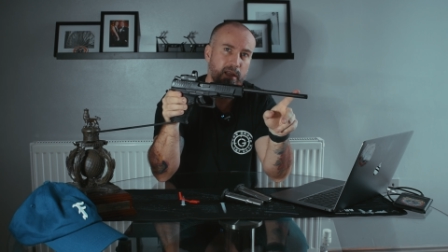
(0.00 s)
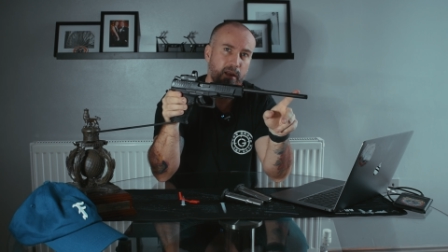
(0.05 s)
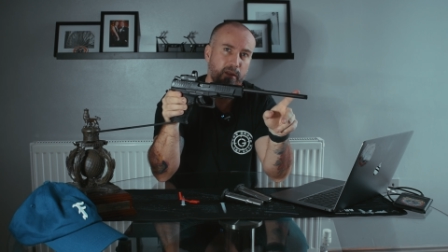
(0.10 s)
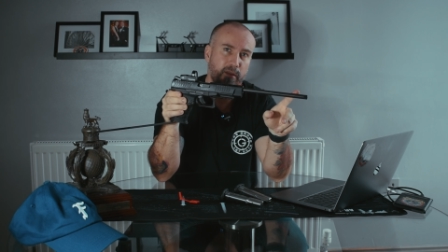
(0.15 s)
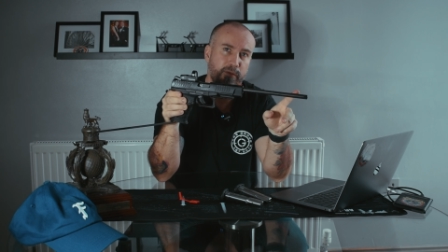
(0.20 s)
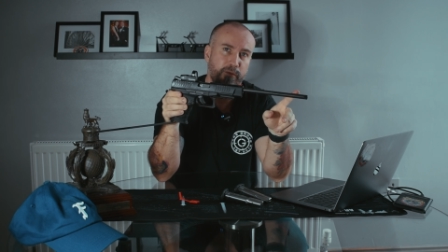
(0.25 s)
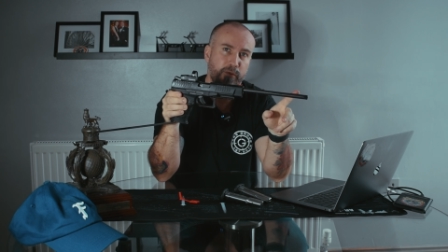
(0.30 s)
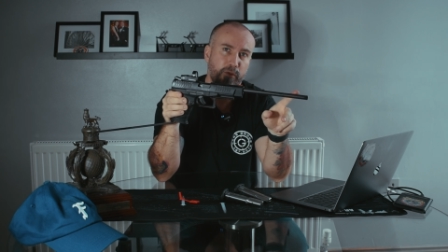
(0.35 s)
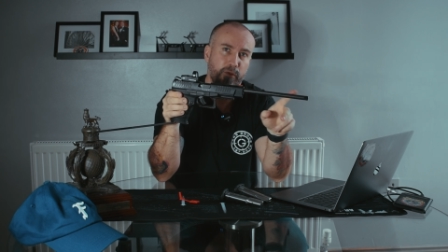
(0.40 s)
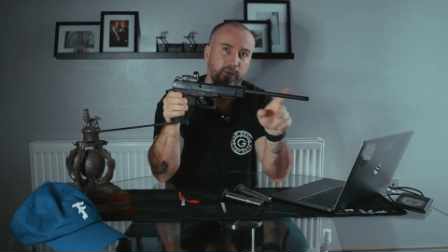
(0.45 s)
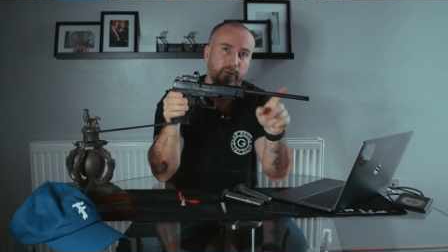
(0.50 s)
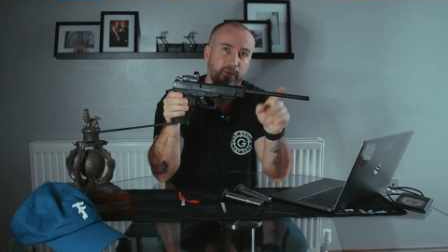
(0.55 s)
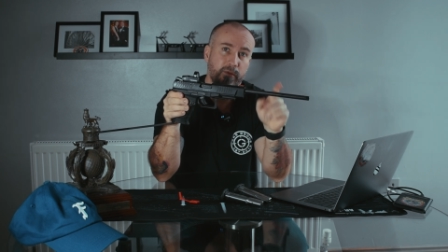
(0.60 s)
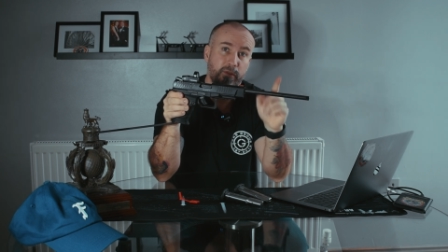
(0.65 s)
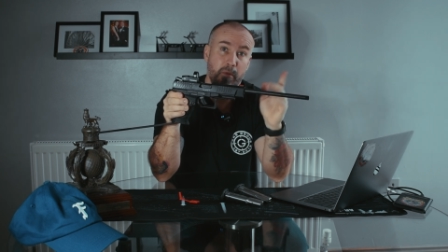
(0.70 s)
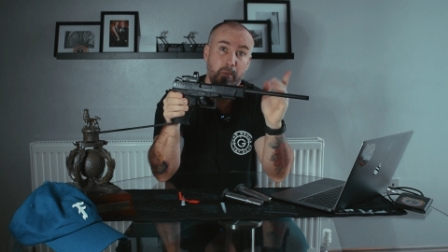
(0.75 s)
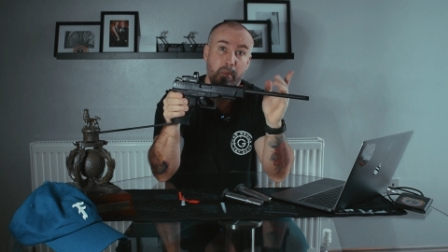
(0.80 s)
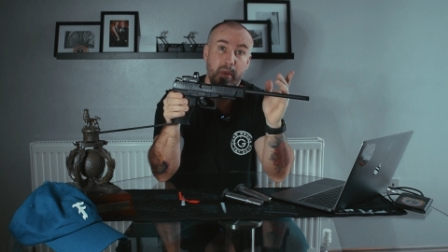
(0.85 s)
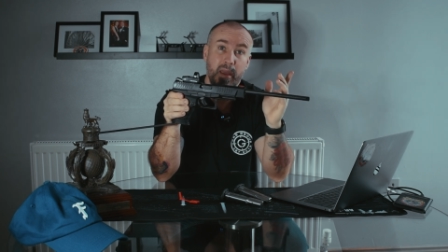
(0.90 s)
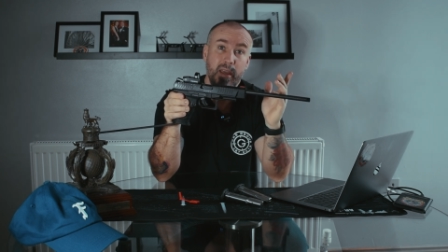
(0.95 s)
out the front
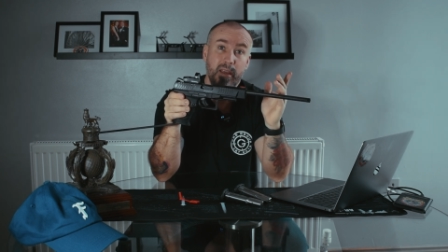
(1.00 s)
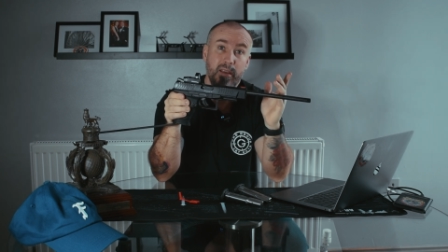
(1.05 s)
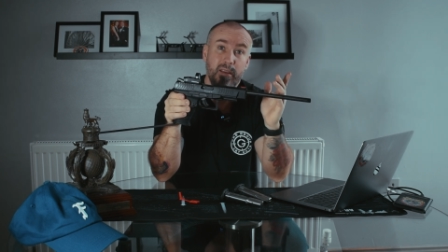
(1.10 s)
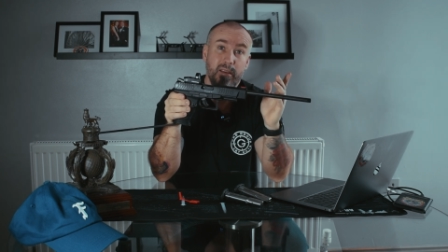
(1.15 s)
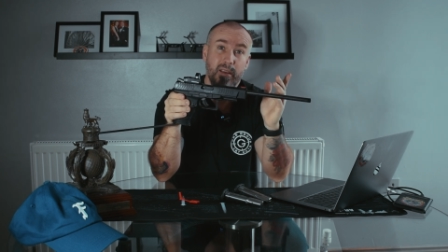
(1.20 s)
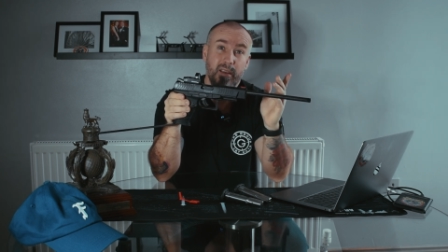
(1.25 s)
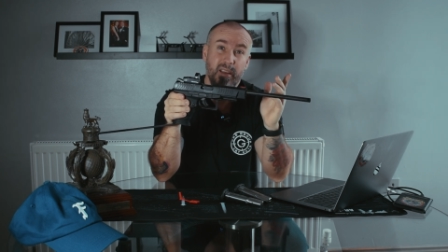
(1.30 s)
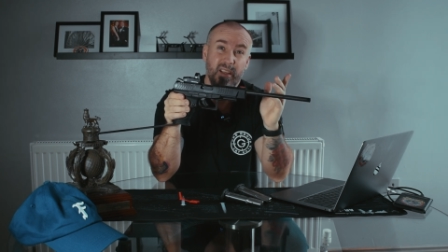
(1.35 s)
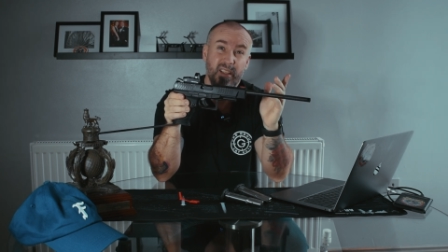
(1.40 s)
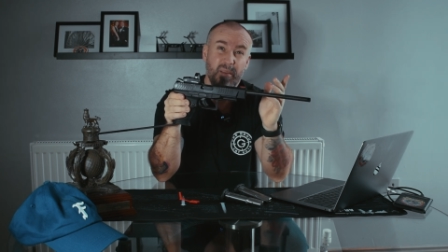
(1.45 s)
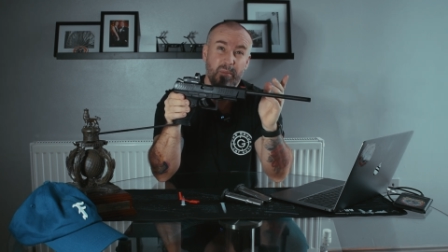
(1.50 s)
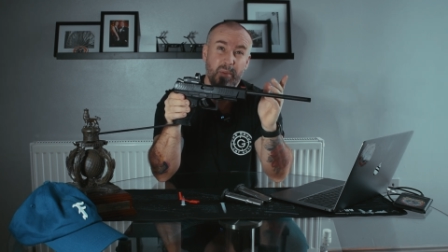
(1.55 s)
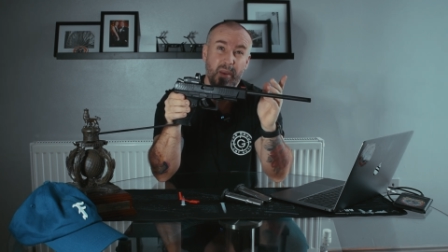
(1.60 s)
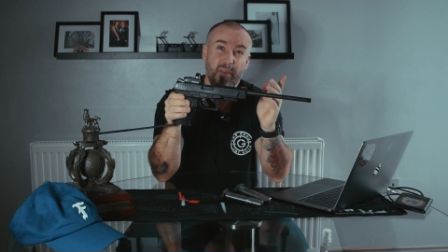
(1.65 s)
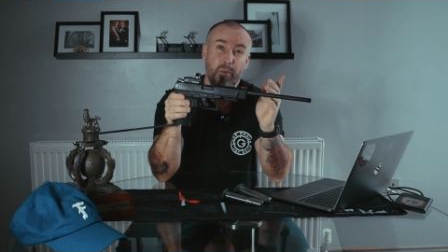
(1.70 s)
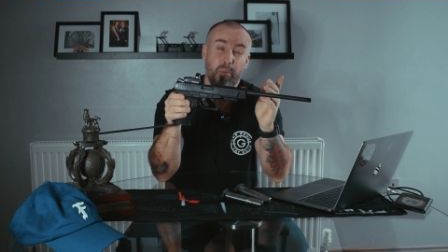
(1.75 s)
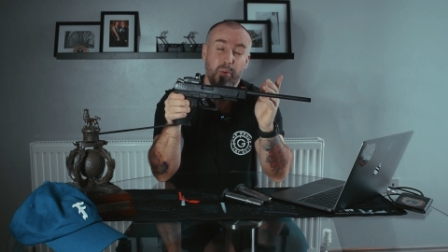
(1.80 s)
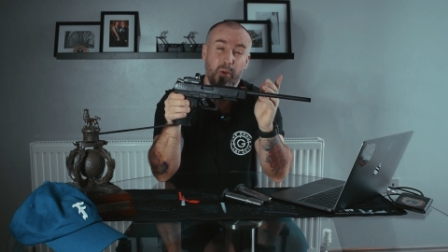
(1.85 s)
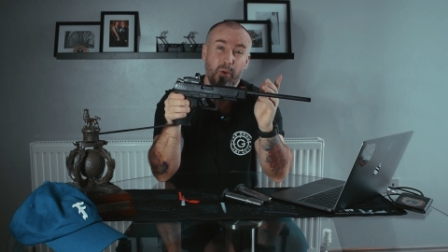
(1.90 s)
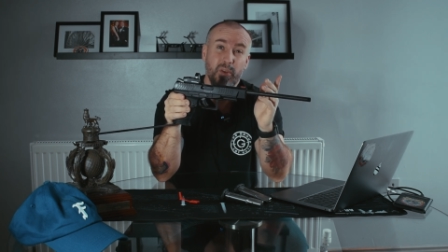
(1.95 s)
for me is a bit
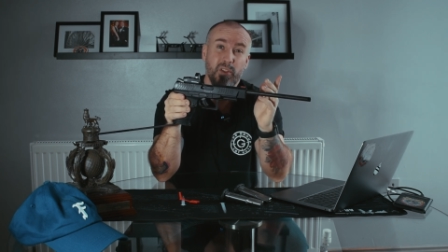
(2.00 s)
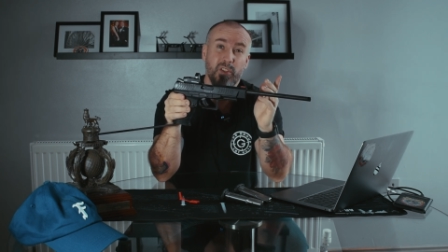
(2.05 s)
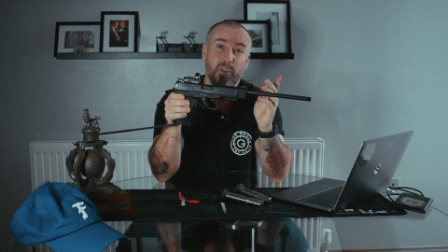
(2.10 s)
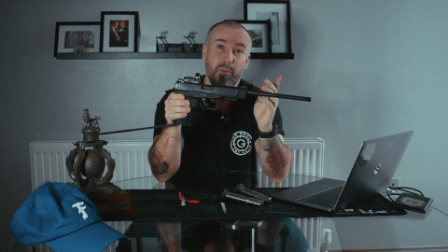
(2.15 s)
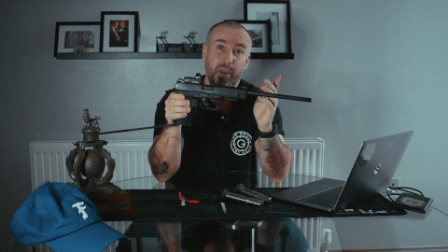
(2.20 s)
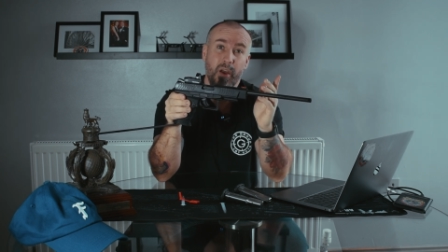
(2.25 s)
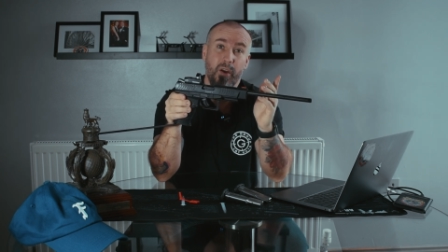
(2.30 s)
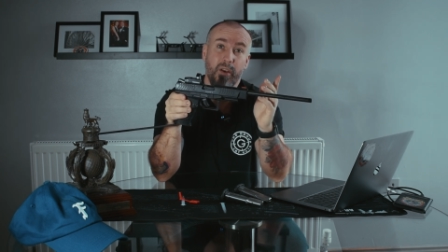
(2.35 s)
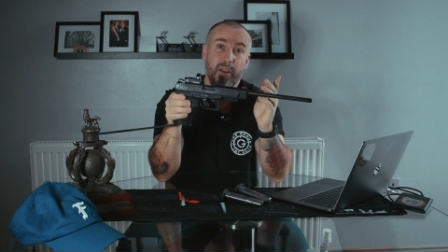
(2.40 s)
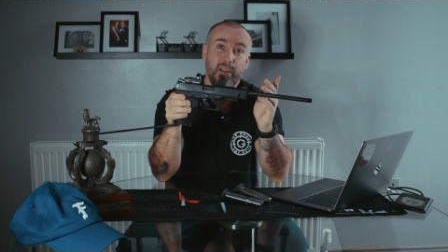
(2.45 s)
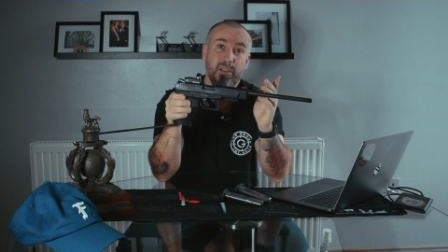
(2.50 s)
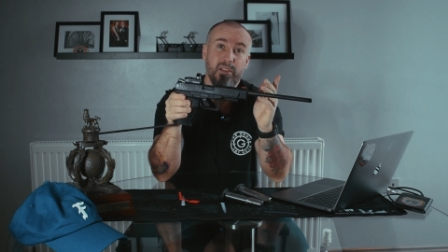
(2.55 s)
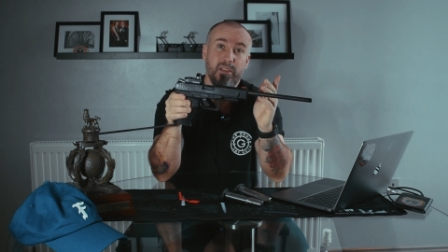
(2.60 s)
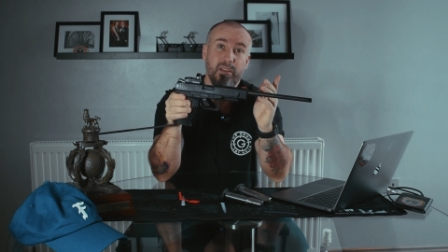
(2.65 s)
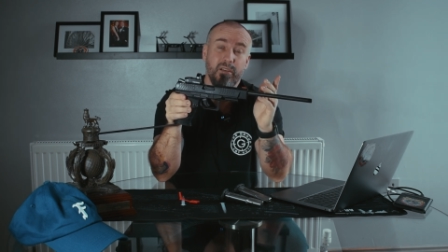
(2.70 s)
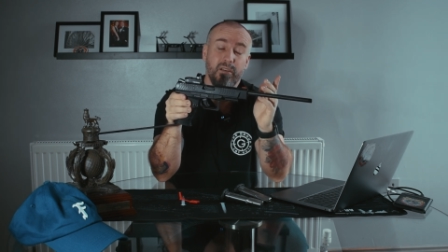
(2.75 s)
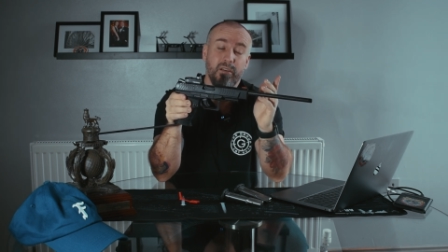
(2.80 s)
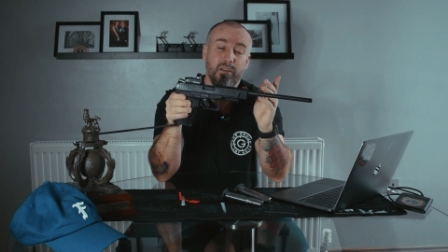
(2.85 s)
of a plus, to be honest,